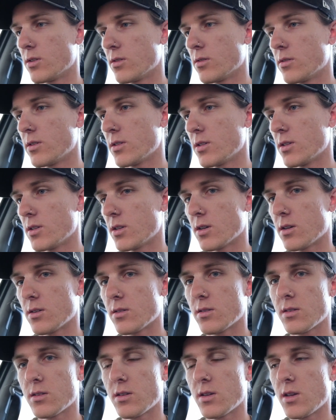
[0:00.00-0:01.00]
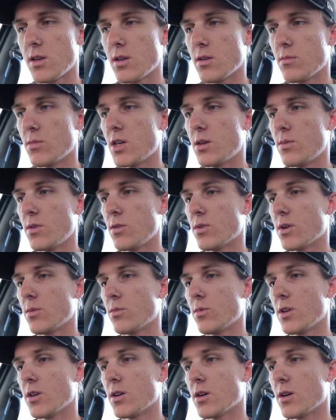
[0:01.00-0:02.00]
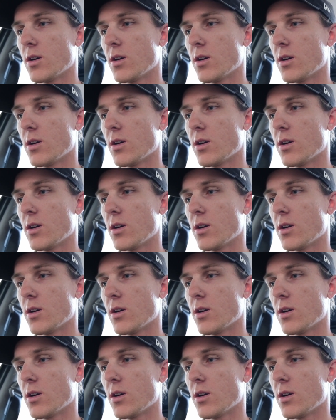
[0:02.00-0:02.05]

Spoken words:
noisy now. Maybe when we